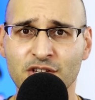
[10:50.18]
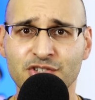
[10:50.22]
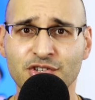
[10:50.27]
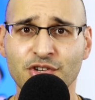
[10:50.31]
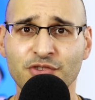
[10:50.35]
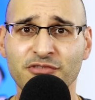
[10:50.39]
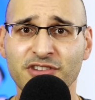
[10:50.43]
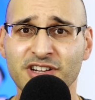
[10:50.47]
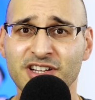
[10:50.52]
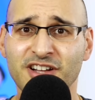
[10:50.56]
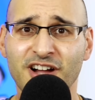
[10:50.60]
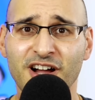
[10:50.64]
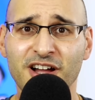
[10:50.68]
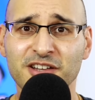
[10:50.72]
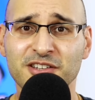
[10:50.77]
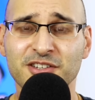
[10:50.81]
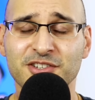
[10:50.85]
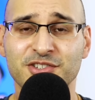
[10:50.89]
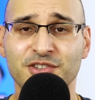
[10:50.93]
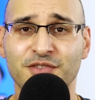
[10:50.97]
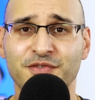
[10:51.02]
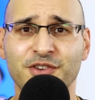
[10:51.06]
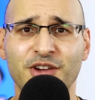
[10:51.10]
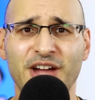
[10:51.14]
So
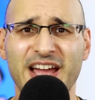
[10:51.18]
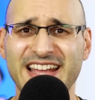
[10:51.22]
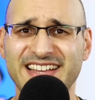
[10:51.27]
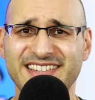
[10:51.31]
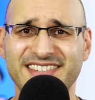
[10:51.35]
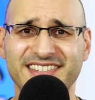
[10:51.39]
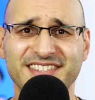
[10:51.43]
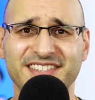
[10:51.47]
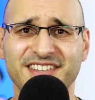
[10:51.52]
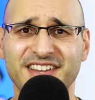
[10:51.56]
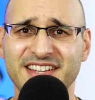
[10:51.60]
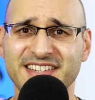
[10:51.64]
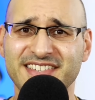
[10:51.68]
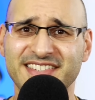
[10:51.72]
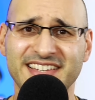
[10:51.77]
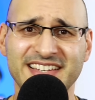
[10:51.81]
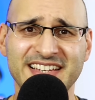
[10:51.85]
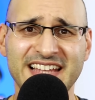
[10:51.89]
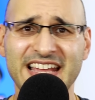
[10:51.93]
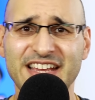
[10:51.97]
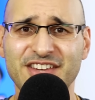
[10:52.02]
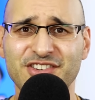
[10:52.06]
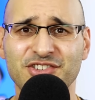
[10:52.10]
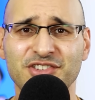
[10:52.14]
regardless of your exercise
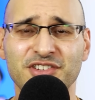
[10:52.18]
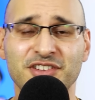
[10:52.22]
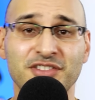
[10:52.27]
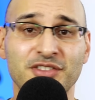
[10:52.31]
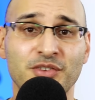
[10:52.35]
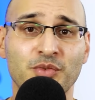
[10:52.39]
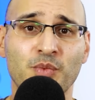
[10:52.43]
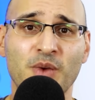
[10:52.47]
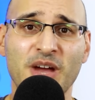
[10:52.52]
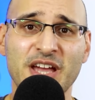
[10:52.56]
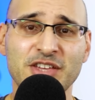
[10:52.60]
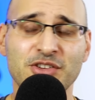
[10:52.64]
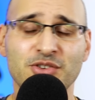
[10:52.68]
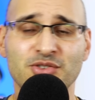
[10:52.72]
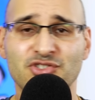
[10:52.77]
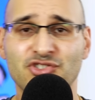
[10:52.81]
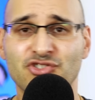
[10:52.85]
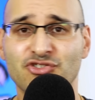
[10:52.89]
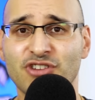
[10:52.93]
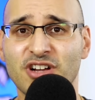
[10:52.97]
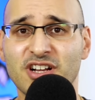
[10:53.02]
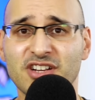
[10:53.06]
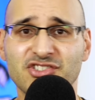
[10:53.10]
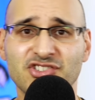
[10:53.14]
selection and the way you
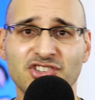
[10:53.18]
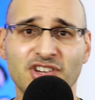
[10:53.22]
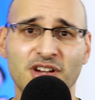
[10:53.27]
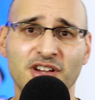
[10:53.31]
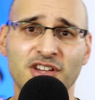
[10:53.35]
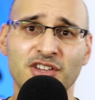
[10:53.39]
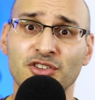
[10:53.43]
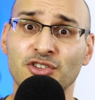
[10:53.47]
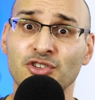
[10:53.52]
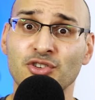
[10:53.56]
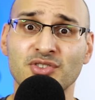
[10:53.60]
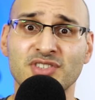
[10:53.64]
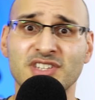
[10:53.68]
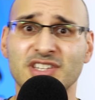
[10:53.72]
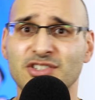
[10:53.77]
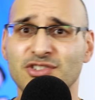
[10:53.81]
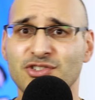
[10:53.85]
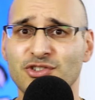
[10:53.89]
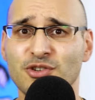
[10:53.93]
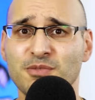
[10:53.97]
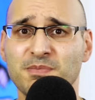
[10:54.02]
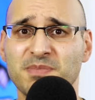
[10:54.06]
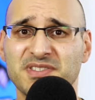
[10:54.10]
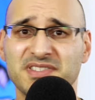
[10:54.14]
structure, you're using
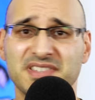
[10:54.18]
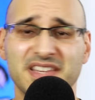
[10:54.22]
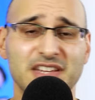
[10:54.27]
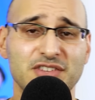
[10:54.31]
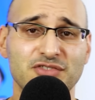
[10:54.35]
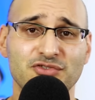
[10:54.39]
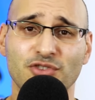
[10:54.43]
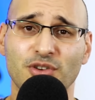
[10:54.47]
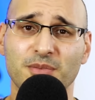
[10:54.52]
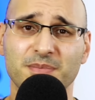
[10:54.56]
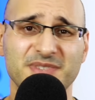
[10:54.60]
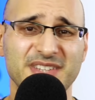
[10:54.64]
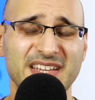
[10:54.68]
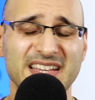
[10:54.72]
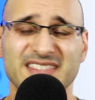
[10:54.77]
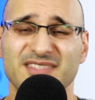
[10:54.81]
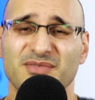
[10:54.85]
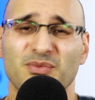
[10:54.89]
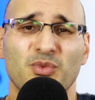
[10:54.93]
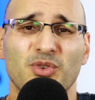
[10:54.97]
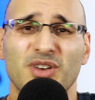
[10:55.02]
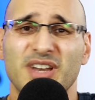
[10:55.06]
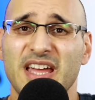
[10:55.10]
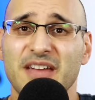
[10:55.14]
supersets, drop sets,
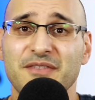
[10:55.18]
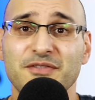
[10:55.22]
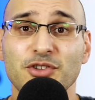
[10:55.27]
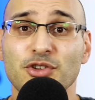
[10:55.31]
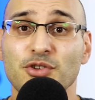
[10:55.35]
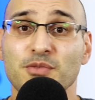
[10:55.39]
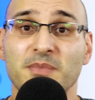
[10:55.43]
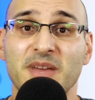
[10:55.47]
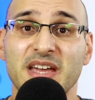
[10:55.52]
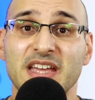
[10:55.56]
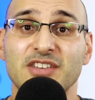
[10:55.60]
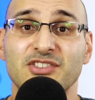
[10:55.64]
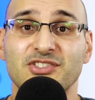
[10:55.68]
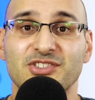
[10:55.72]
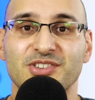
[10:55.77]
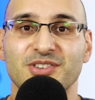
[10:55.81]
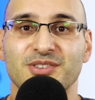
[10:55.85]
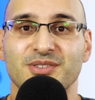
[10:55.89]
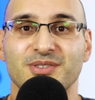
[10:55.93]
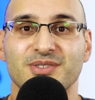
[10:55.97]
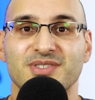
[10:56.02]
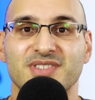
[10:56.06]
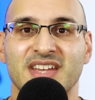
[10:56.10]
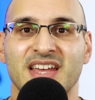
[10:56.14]
whatever you may
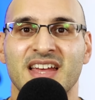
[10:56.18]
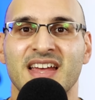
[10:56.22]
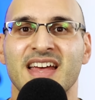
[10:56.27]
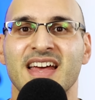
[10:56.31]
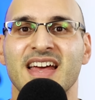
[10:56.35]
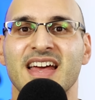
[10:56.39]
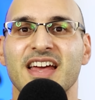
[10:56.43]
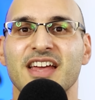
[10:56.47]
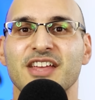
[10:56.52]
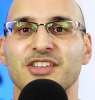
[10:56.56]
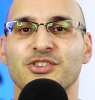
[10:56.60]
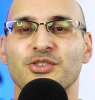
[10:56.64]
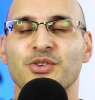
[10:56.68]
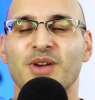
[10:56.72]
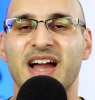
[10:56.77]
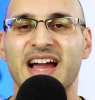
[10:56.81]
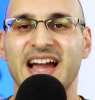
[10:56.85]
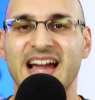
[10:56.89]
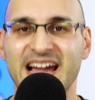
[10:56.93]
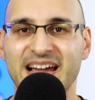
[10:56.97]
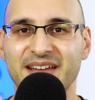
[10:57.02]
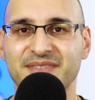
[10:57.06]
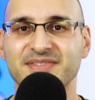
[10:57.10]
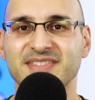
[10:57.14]
choose, you
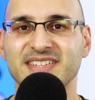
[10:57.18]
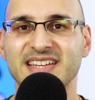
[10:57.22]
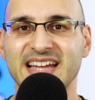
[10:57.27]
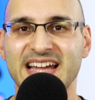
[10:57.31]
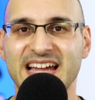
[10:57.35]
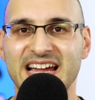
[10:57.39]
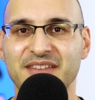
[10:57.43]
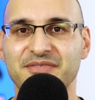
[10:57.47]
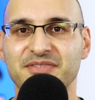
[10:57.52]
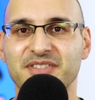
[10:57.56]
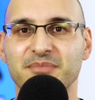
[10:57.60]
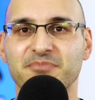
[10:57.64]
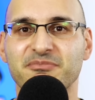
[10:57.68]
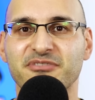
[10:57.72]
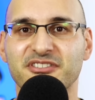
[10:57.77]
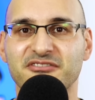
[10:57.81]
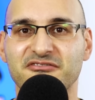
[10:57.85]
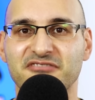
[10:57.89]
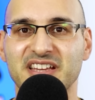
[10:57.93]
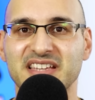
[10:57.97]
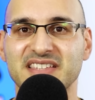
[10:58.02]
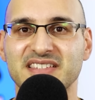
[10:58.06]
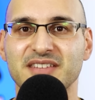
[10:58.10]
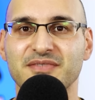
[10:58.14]
have to have the
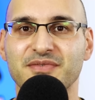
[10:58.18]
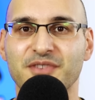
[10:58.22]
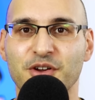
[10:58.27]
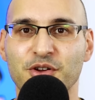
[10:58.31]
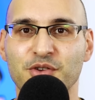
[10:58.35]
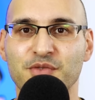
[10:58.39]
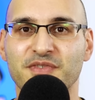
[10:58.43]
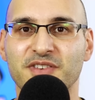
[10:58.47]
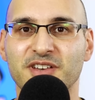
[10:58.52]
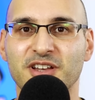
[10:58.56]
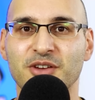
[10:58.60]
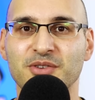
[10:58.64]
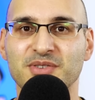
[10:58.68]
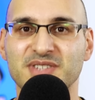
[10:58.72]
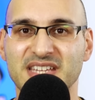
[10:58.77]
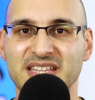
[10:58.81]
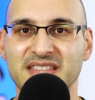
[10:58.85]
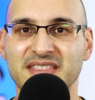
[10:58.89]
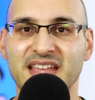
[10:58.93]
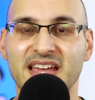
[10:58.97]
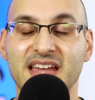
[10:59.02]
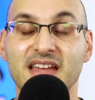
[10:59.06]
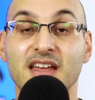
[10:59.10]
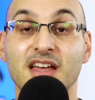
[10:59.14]
progressive overload
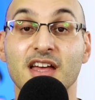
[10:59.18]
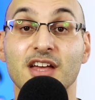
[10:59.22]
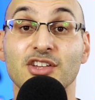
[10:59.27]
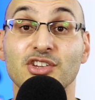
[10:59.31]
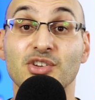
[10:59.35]
in there.